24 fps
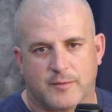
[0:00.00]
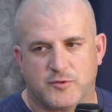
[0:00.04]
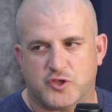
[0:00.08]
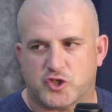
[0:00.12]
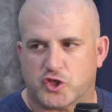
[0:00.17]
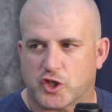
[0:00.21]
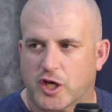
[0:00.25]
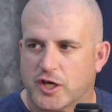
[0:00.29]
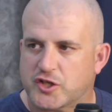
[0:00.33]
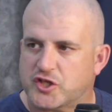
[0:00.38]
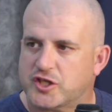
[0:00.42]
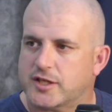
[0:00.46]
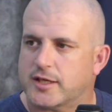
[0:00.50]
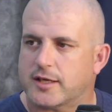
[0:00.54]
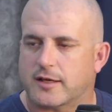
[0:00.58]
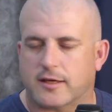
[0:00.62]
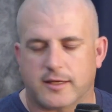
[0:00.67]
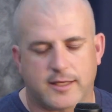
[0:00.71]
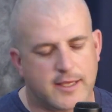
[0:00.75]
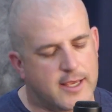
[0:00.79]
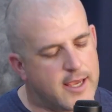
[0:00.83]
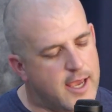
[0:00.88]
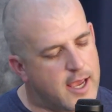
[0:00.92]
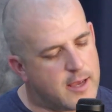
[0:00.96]
i'm judging
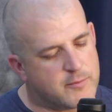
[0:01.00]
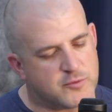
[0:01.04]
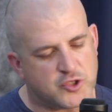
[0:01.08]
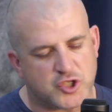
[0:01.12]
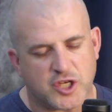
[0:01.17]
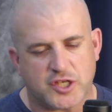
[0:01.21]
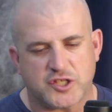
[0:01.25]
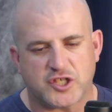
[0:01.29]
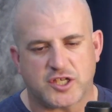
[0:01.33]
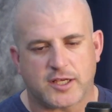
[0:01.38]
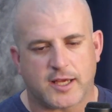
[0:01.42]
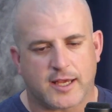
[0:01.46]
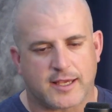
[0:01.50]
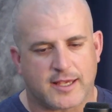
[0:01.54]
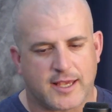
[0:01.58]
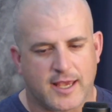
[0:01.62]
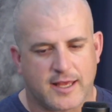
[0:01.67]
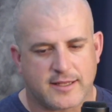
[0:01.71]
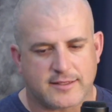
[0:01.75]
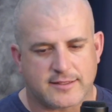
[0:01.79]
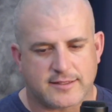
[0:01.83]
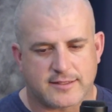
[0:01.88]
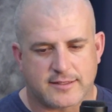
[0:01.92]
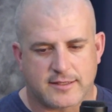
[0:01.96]
everywhere. yeah i'm judging
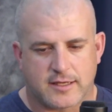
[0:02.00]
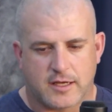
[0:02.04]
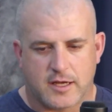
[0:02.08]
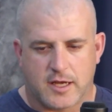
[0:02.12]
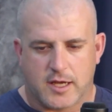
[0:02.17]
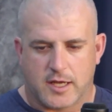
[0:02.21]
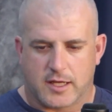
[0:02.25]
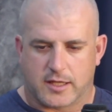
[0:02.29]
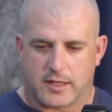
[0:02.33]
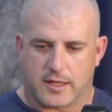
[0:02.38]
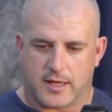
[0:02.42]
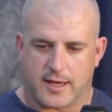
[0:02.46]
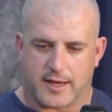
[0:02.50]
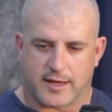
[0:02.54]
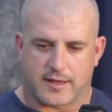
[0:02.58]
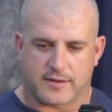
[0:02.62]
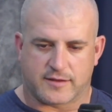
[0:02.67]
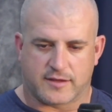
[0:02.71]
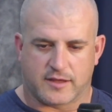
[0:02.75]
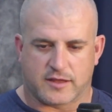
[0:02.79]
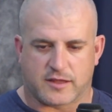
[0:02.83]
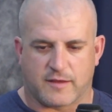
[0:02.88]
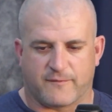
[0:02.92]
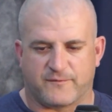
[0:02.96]
against
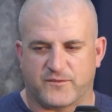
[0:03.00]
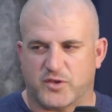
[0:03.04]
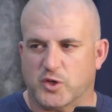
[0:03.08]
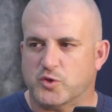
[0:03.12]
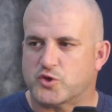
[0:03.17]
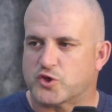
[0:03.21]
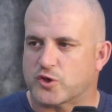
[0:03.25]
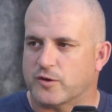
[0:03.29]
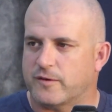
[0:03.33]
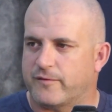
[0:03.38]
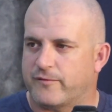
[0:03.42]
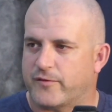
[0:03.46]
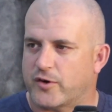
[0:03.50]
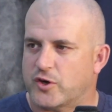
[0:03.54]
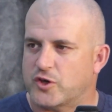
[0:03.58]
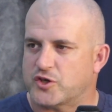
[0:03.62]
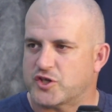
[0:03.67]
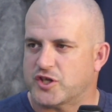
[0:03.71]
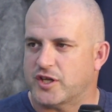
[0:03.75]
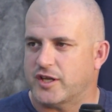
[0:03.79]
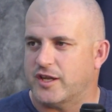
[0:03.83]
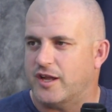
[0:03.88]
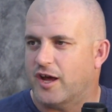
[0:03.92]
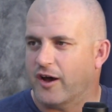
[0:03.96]
like the future
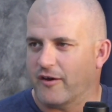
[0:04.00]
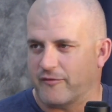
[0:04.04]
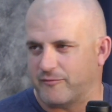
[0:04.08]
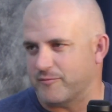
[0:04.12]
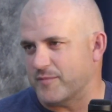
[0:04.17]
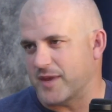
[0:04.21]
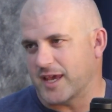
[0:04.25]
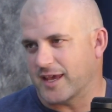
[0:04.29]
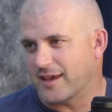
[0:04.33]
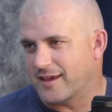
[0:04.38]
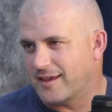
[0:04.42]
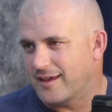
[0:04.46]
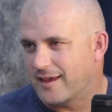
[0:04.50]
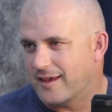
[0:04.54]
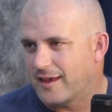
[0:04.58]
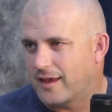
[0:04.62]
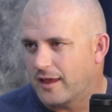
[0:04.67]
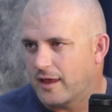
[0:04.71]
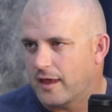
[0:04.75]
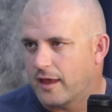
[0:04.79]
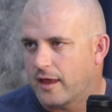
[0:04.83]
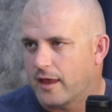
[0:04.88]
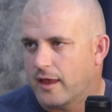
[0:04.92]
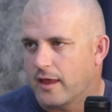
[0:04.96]
version of me
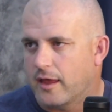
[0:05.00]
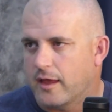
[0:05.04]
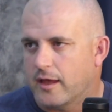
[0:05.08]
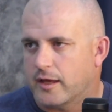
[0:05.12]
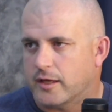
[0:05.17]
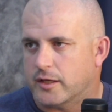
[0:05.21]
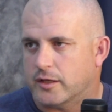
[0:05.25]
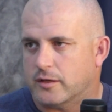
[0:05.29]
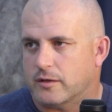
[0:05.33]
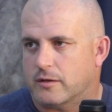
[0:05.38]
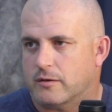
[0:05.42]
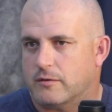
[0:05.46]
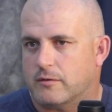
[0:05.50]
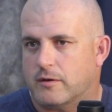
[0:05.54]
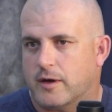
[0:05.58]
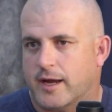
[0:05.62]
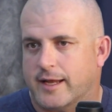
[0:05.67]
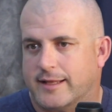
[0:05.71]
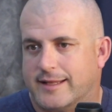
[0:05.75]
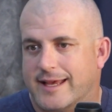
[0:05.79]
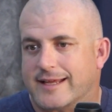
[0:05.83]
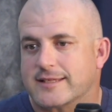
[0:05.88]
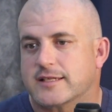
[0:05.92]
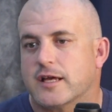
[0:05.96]
mm. you know
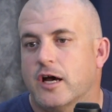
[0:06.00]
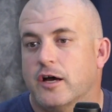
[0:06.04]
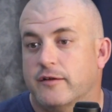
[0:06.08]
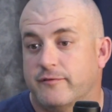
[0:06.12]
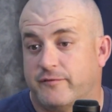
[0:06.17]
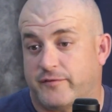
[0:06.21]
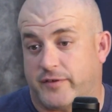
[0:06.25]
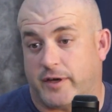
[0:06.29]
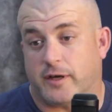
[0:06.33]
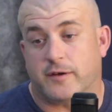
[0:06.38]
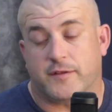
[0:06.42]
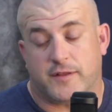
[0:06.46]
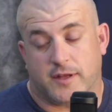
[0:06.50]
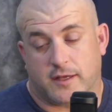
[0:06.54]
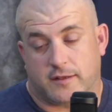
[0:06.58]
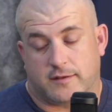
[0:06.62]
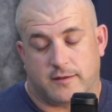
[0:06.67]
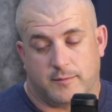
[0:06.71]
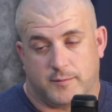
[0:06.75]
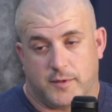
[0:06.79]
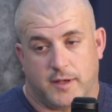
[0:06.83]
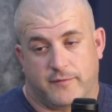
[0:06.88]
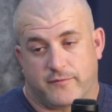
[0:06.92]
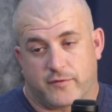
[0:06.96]
and that's an unfair thing
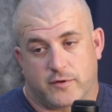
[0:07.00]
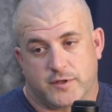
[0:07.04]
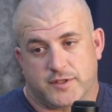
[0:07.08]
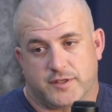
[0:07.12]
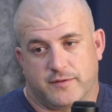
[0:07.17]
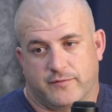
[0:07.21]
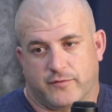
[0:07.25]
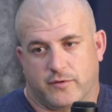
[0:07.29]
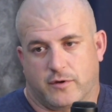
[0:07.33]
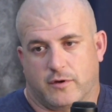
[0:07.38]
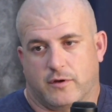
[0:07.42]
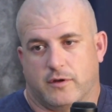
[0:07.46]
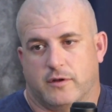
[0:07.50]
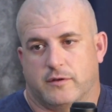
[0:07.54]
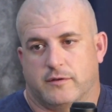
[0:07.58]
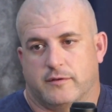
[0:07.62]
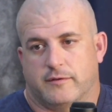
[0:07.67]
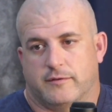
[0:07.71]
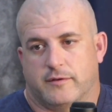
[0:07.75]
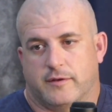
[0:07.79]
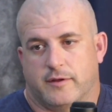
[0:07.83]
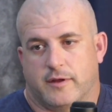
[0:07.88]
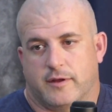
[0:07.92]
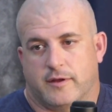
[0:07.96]
to me first of
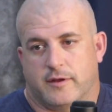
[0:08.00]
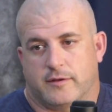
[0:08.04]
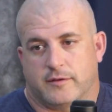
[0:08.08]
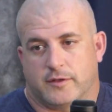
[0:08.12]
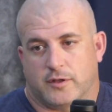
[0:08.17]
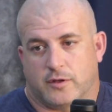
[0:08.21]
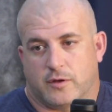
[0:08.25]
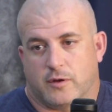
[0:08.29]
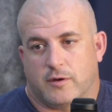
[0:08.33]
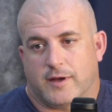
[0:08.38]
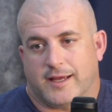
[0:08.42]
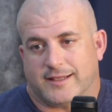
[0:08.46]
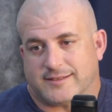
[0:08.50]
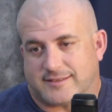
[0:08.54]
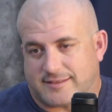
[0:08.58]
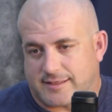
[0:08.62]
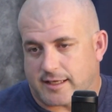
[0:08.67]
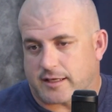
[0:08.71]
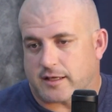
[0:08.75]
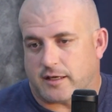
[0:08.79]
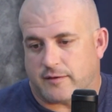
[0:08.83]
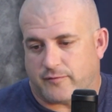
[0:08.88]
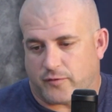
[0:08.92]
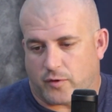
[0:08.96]
all you know and
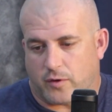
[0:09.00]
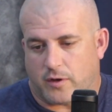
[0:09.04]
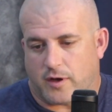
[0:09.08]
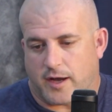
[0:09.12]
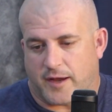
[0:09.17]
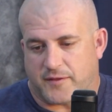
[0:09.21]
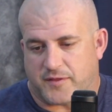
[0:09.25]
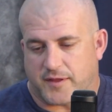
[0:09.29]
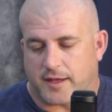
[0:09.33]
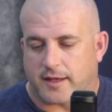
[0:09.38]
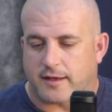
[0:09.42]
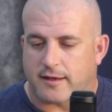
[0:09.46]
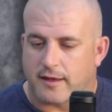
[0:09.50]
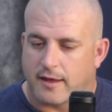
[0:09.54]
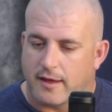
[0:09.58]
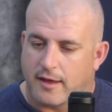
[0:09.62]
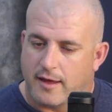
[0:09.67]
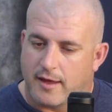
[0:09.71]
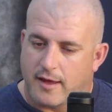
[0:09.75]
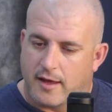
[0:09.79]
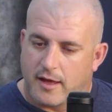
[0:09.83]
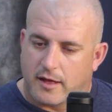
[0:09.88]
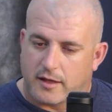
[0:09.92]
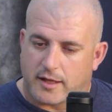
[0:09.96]
second of all i think
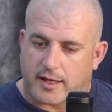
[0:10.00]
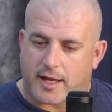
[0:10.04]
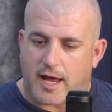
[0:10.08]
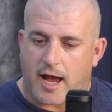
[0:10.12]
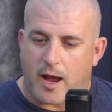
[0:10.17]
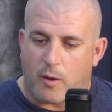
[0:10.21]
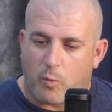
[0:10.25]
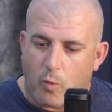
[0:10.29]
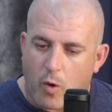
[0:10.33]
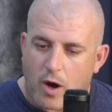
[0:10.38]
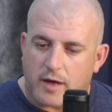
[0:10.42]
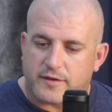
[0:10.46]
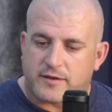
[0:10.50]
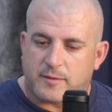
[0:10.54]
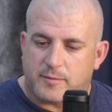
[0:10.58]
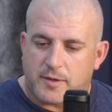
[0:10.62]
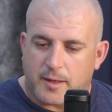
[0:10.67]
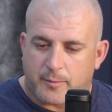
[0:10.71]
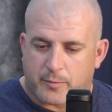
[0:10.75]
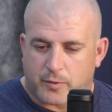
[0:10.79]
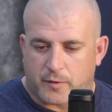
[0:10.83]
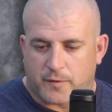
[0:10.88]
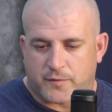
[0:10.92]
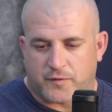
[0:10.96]
like i want to be
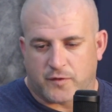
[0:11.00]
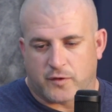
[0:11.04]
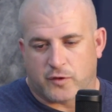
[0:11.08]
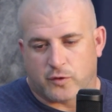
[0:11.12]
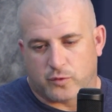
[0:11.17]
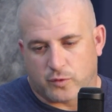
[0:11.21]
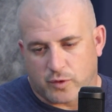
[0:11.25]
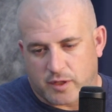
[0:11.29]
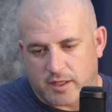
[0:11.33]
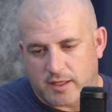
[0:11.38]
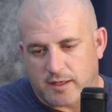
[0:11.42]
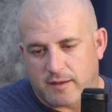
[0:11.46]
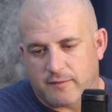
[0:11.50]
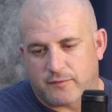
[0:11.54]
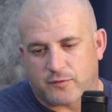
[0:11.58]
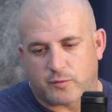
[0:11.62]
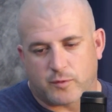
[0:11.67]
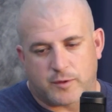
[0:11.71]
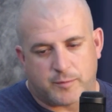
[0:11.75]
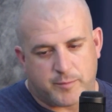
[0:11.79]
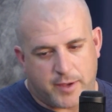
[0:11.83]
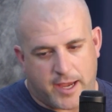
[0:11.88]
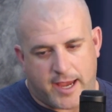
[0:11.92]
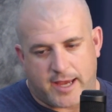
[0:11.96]
a person who lives
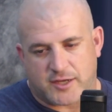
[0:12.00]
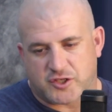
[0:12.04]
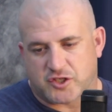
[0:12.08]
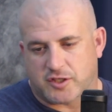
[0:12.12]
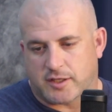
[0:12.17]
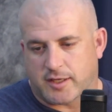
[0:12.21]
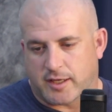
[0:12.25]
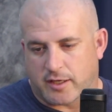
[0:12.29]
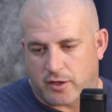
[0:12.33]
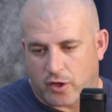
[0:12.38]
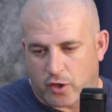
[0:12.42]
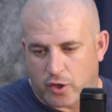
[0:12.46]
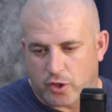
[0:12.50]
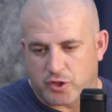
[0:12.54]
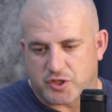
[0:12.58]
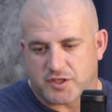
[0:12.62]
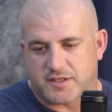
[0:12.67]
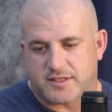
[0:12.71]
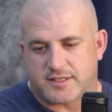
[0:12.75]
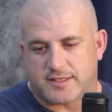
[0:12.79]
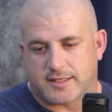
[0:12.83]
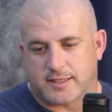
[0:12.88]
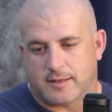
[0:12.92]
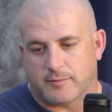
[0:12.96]
with passion and
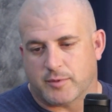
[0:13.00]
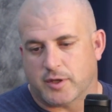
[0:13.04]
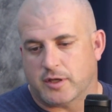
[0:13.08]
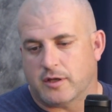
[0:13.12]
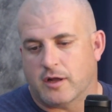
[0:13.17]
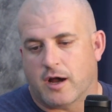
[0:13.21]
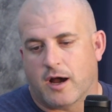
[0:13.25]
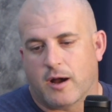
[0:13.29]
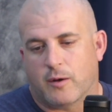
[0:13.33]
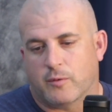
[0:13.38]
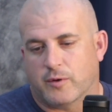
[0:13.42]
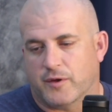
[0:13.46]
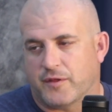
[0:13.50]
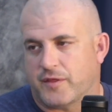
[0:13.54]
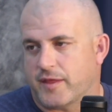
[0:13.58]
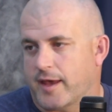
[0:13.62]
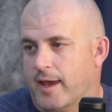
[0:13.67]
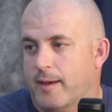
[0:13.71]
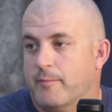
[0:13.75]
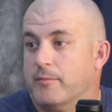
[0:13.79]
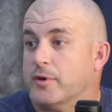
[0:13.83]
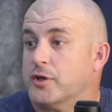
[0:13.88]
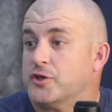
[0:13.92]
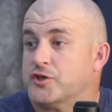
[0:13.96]
urgency but not with
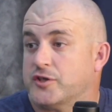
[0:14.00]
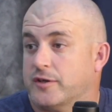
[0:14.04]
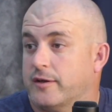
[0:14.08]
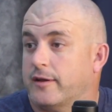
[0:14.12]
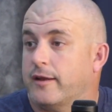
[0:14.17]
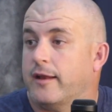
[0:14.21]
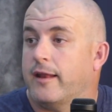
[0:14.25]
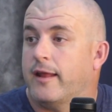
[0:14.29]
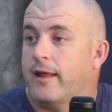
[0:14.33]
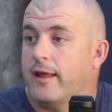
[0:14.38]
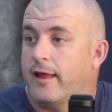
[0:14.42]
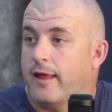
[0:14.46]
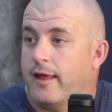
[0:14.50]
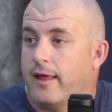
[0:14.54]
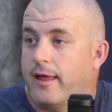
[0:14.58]
ambition